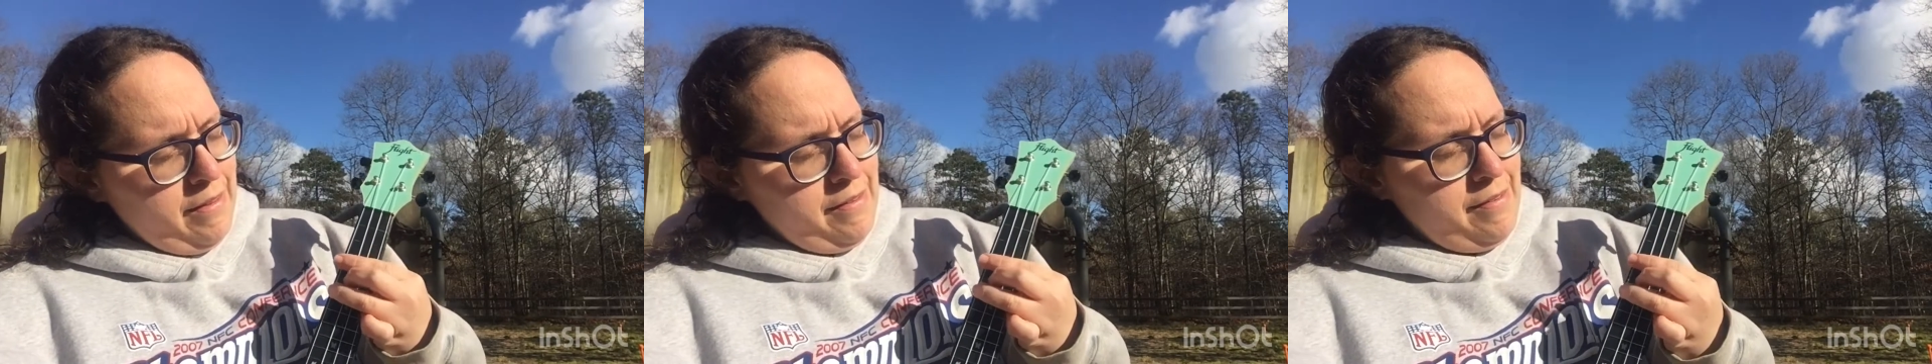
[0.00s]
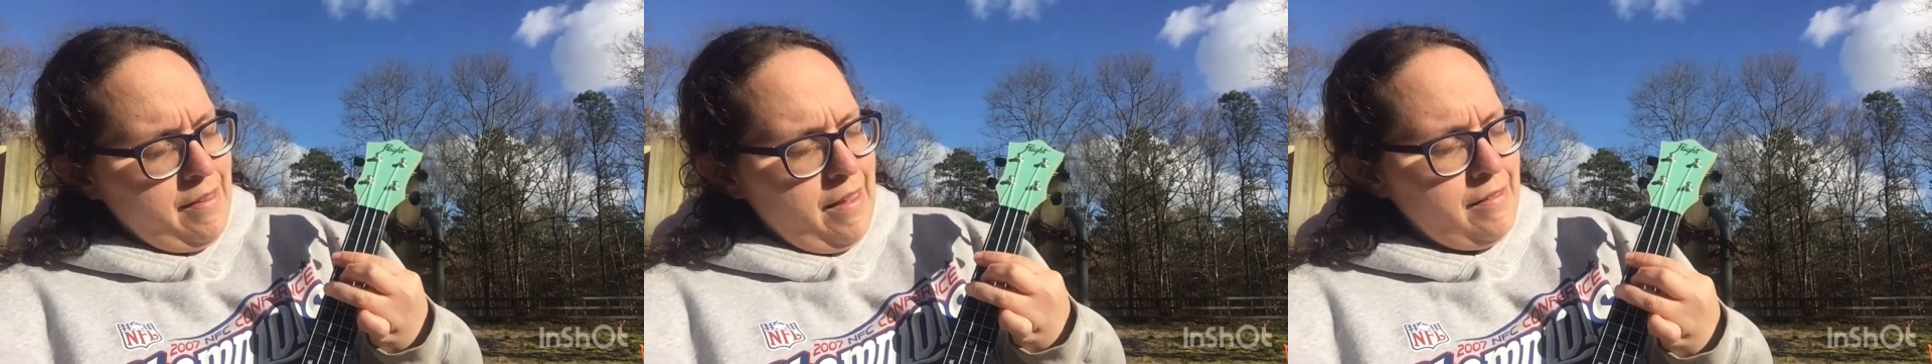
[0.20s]

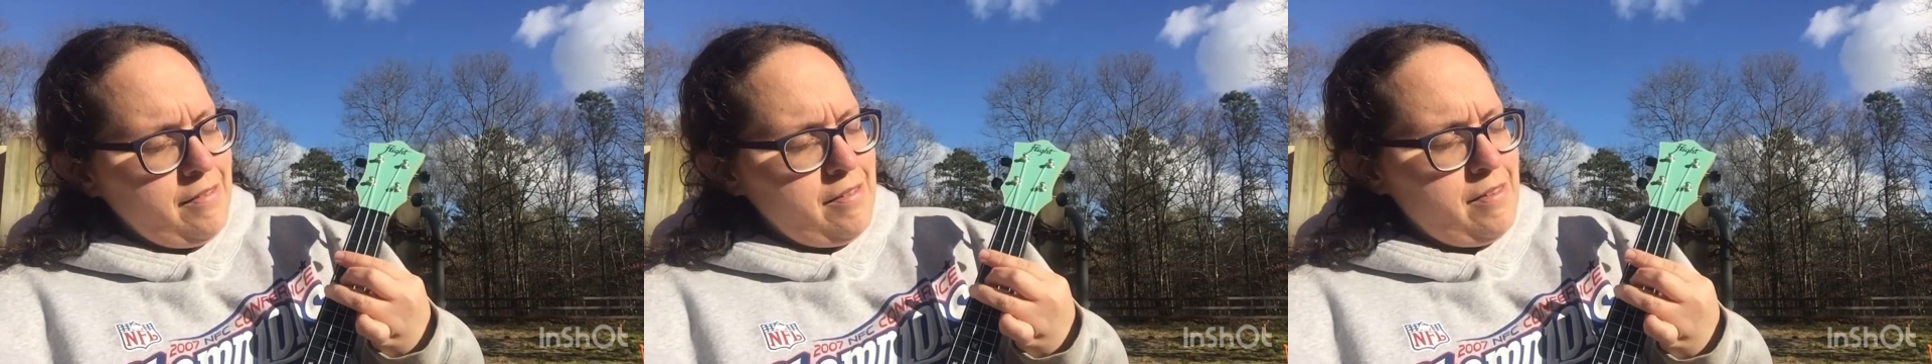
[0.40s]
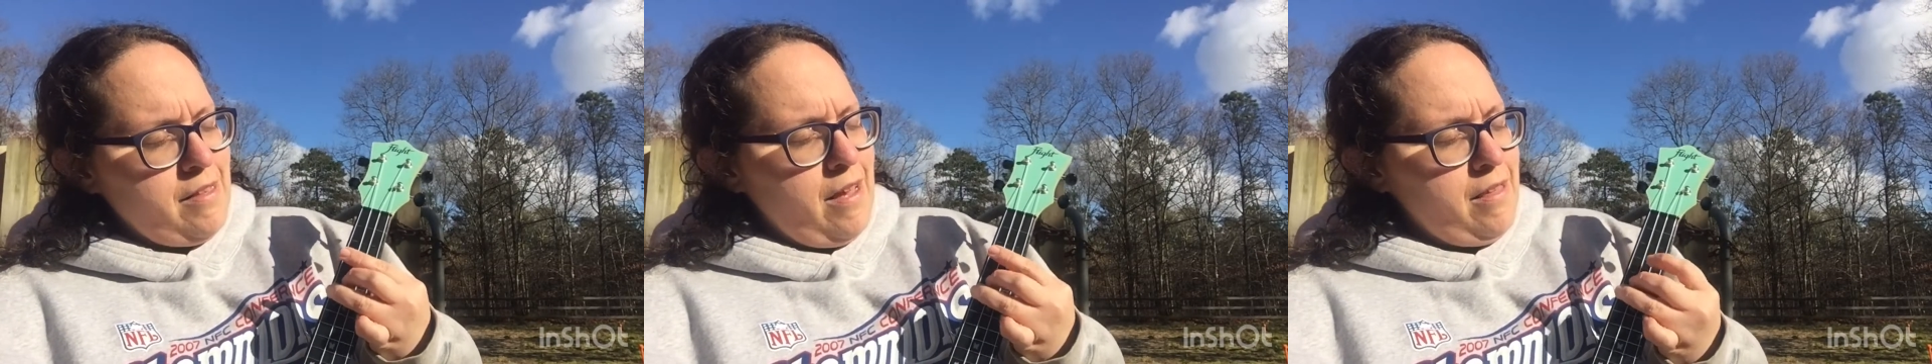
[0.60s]
the
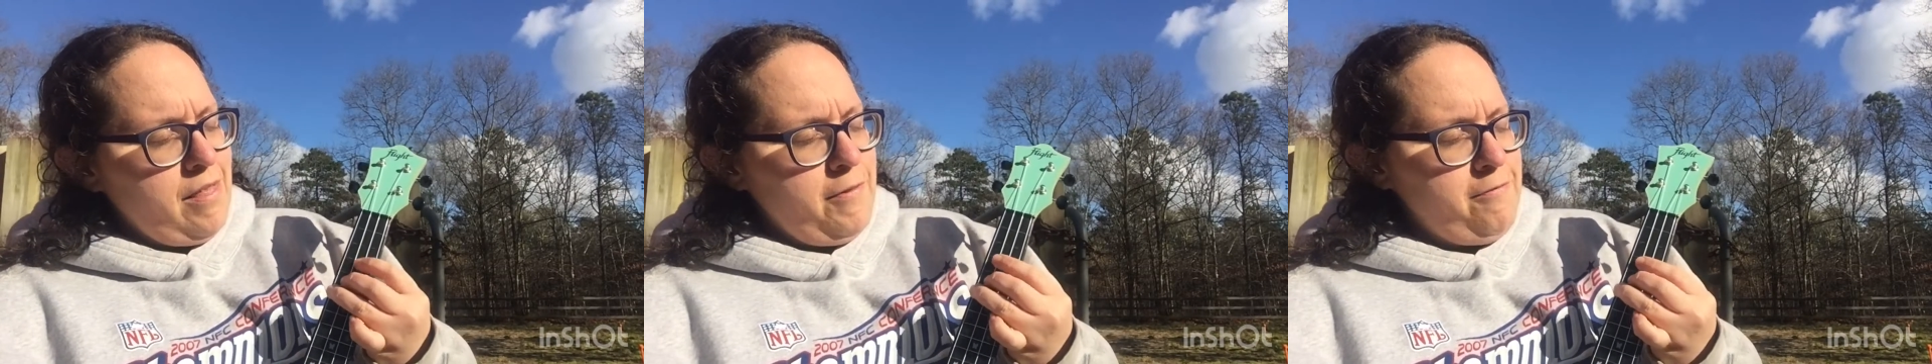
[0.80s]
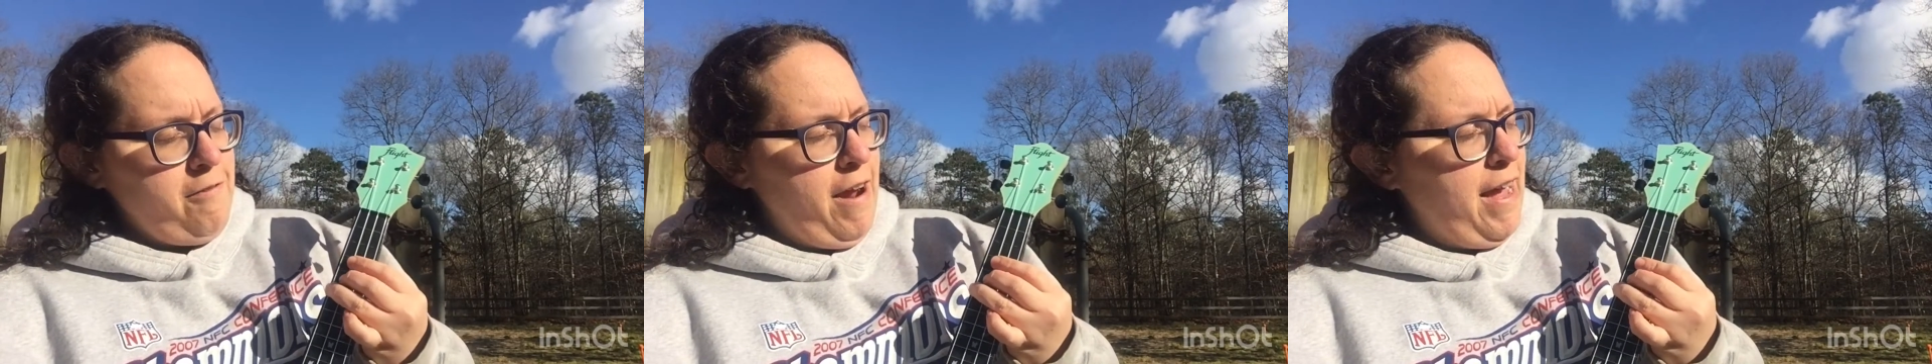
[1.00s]
sixth
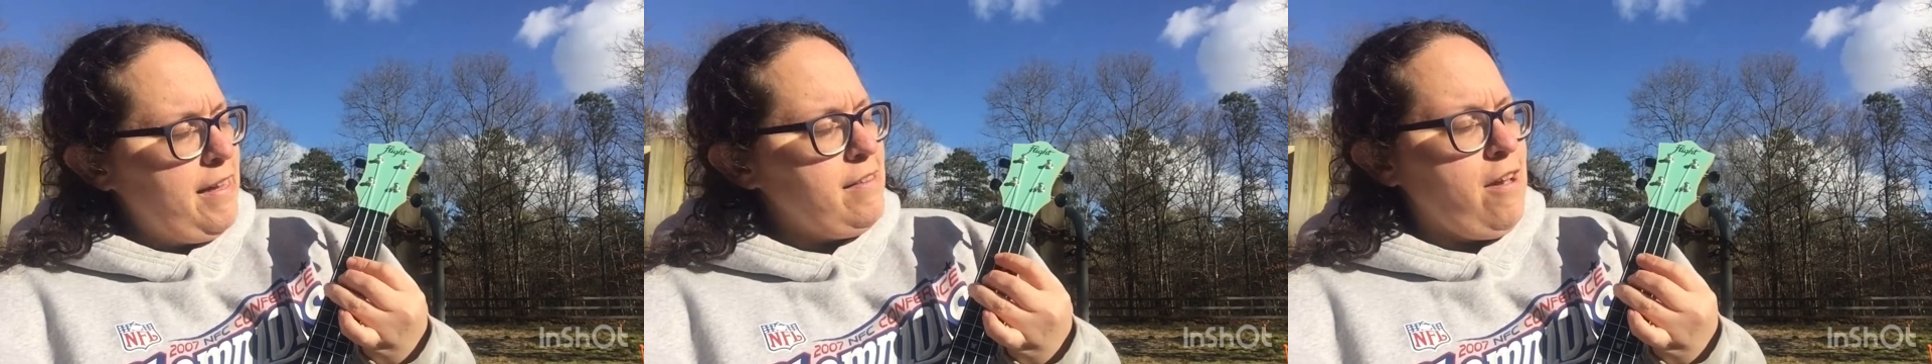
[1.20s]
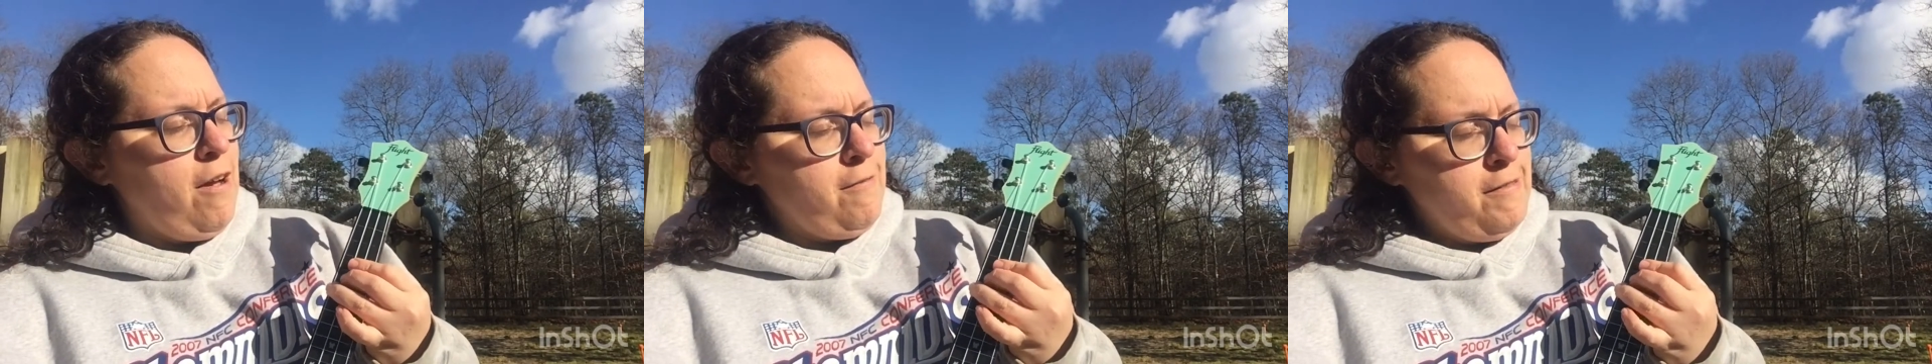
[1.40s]

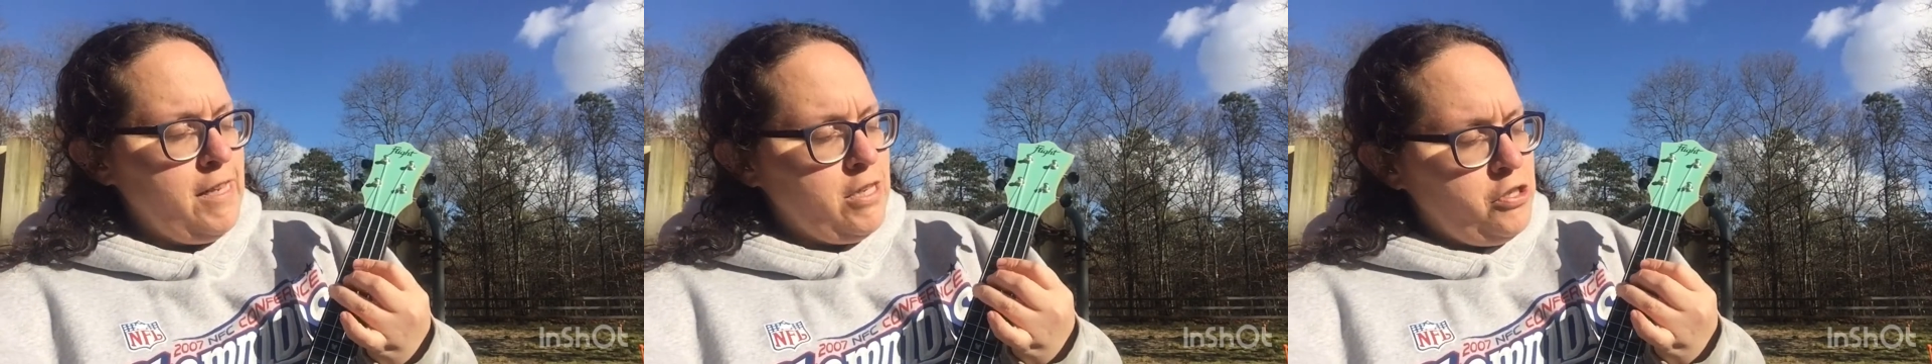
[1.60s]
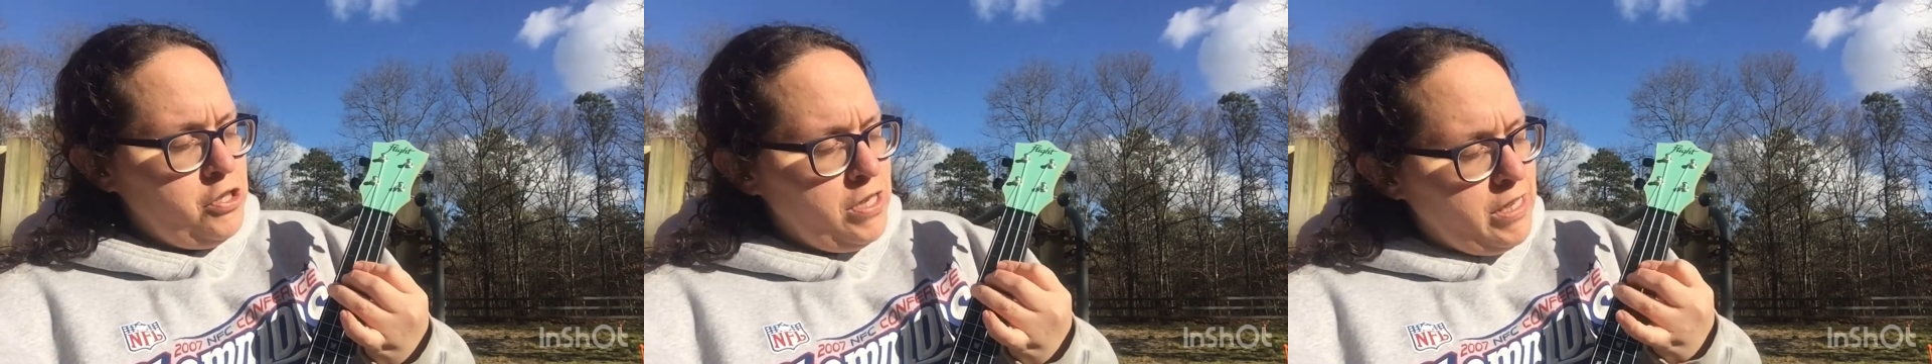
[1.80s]
fret of
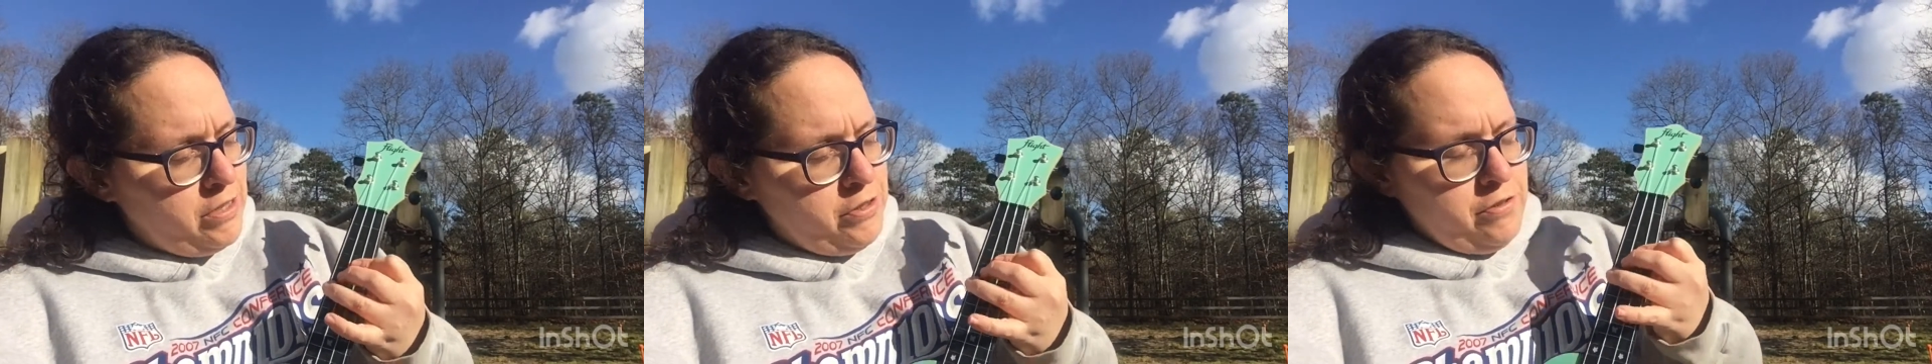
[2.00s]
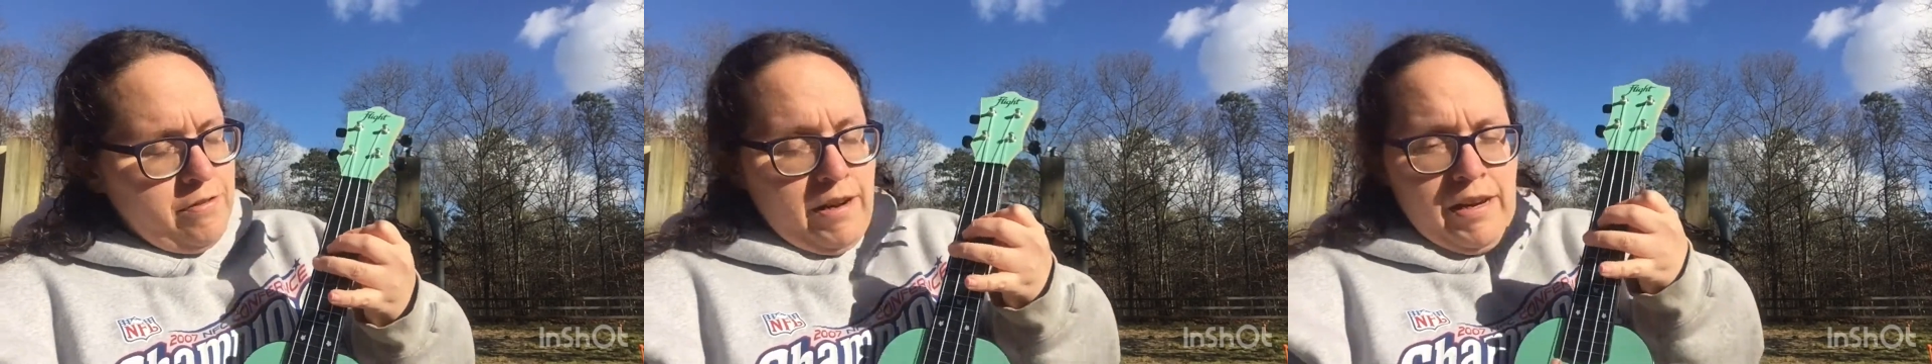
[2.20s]
the G
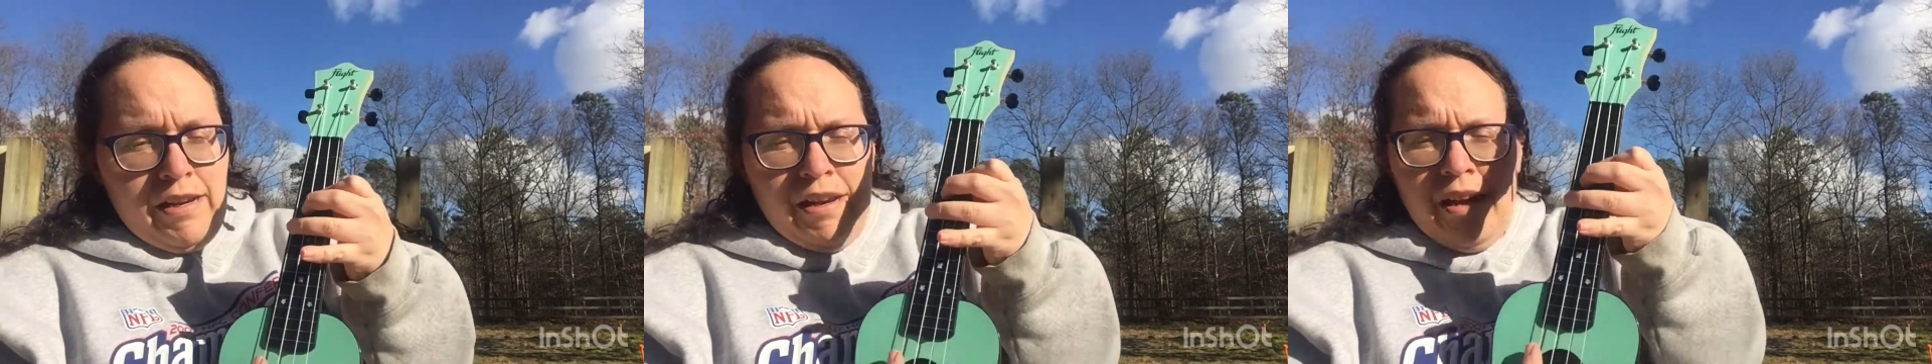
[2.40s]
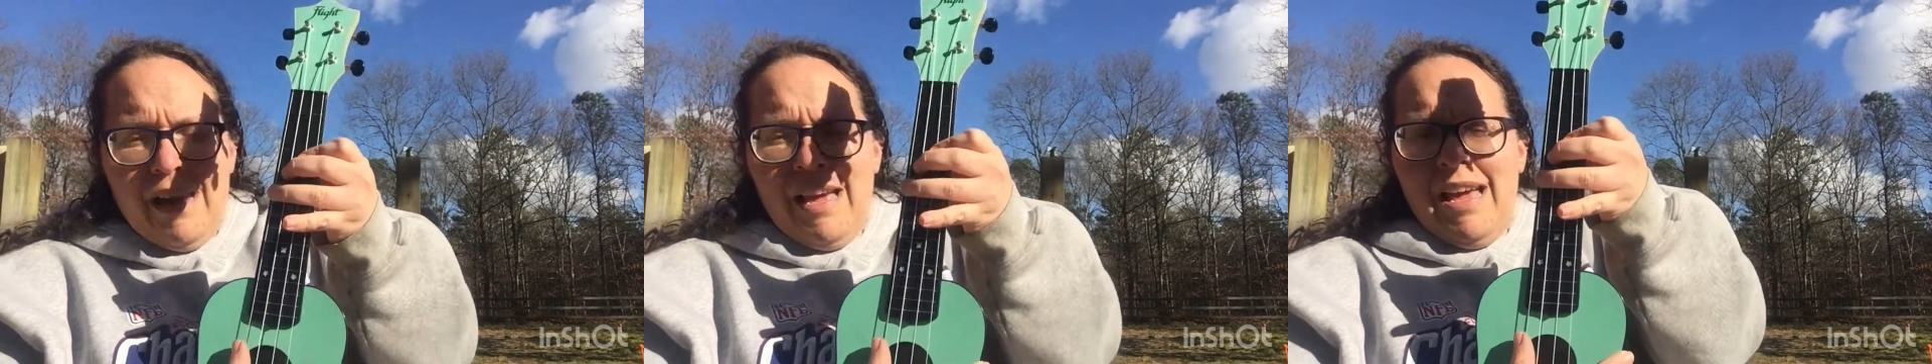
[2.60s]
string.